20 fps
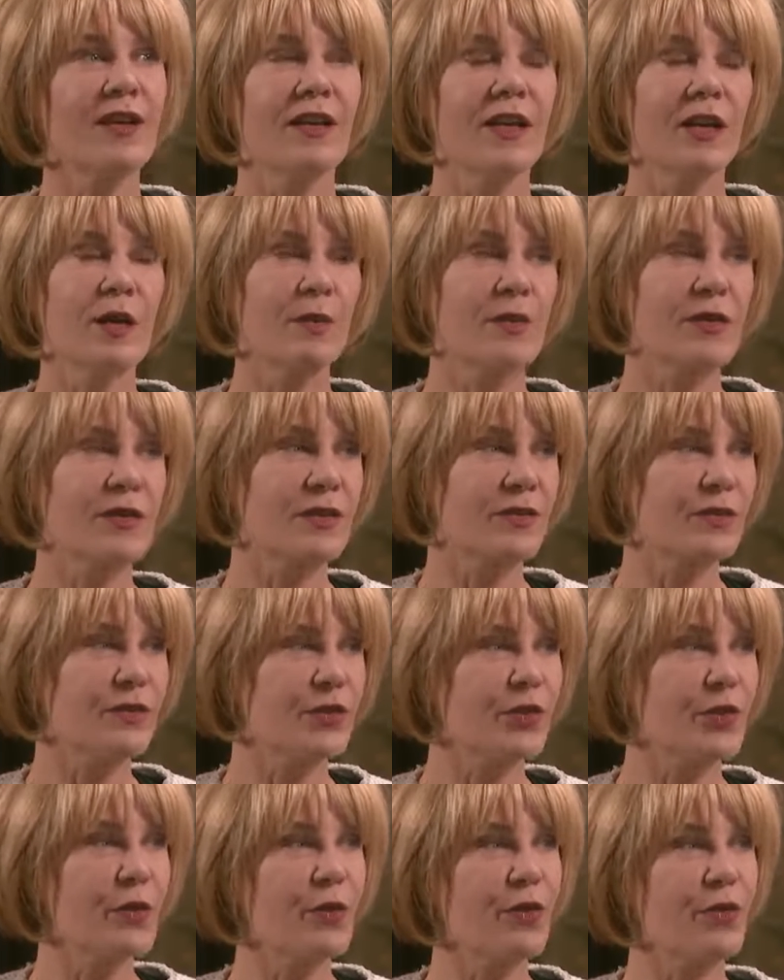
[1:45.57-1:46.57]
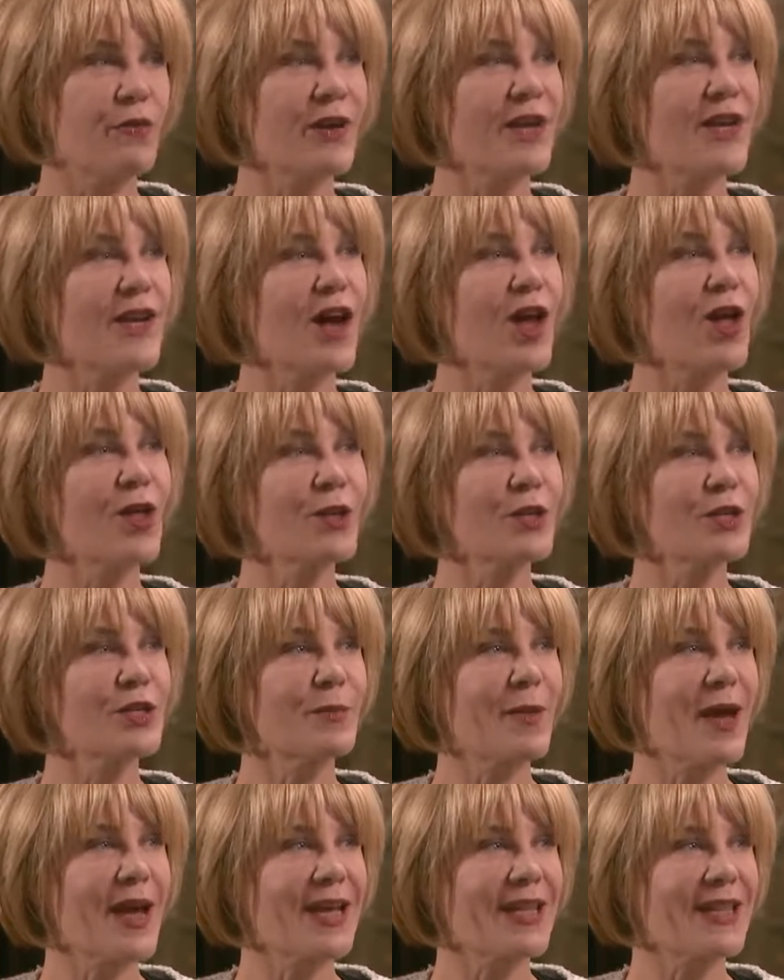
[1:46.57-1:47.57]
It was $2,
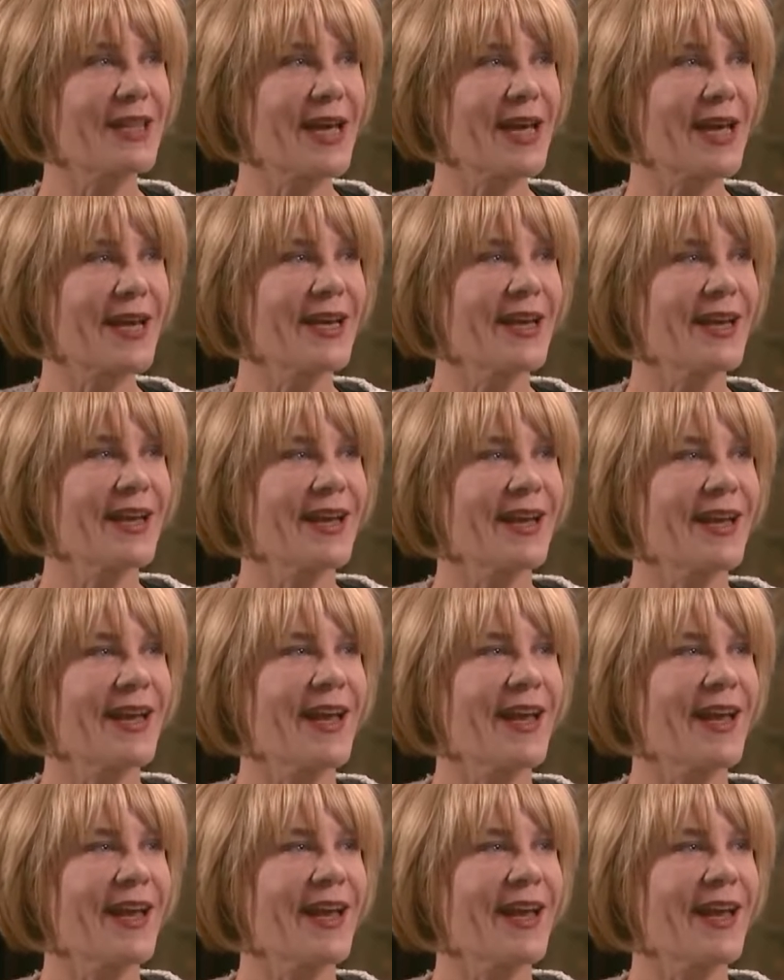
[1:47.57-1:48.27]
$3 back then.